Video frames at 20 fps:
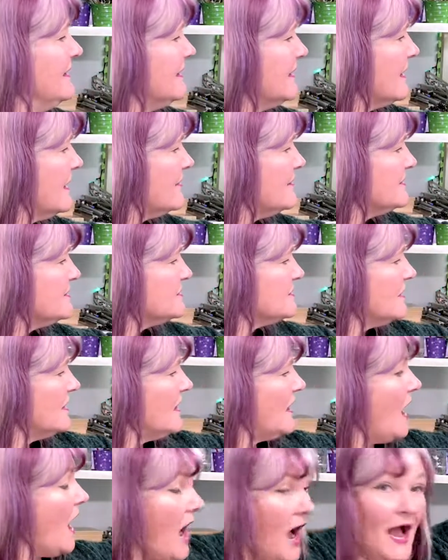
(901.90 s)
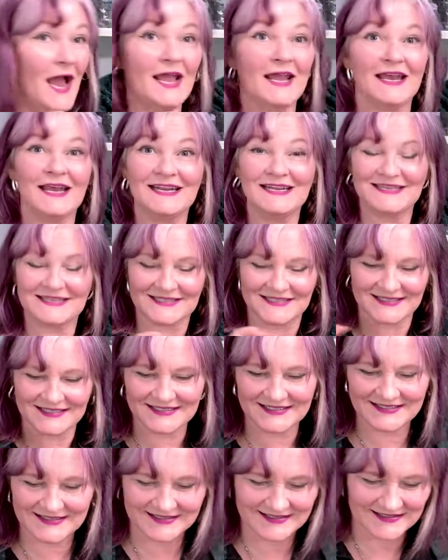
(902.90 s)
Garbage I hit it.
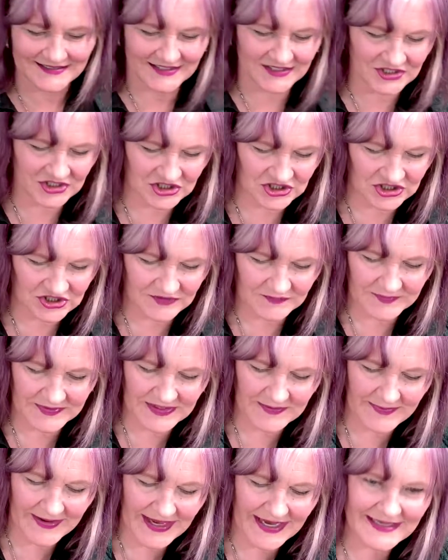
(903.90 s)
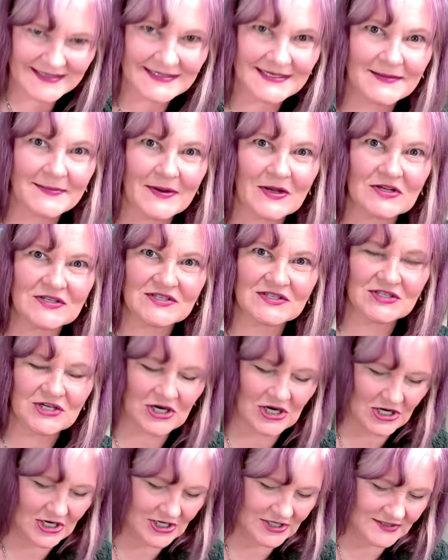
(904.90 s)
Should have been a basketball
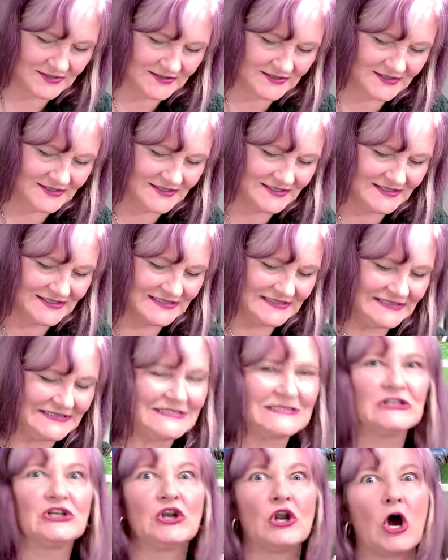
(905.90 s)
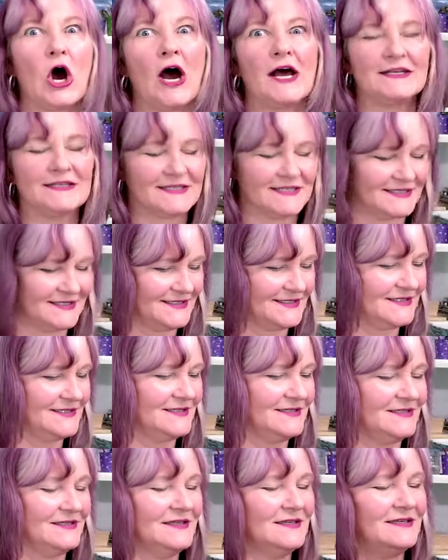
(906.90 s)
star. Not.
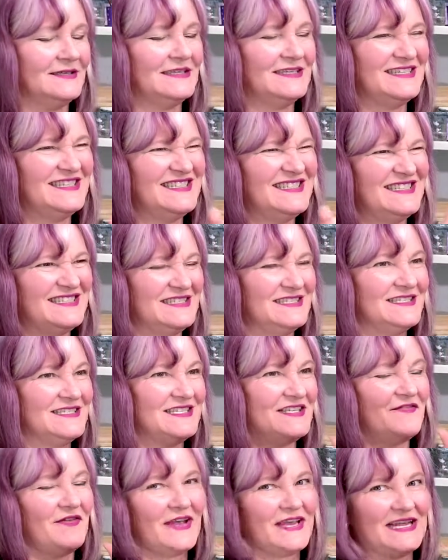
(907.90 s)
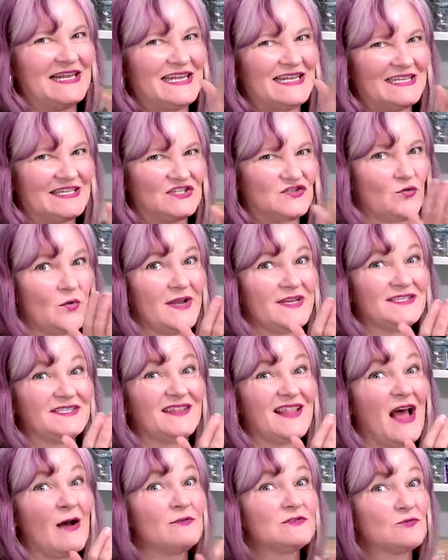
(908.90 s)
Let's see if I can hit it twice. And
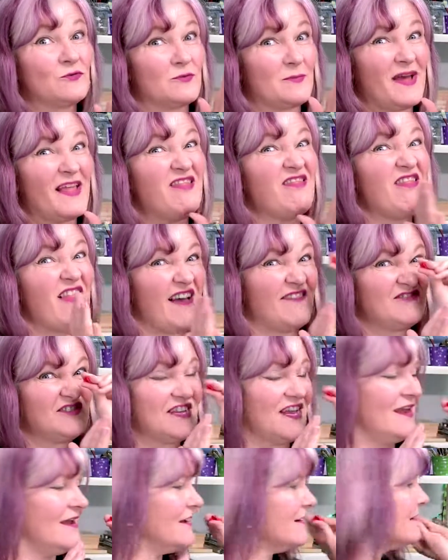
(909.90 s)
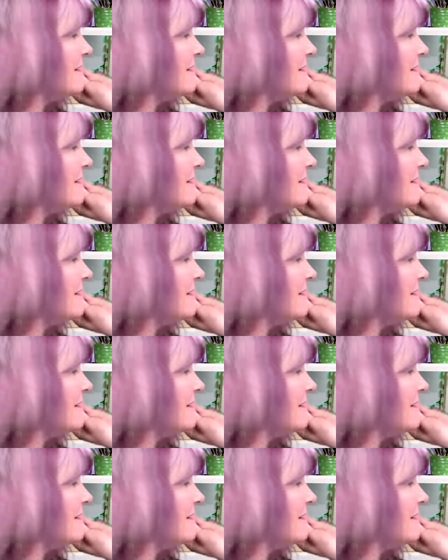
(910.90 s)
that was with my left hand.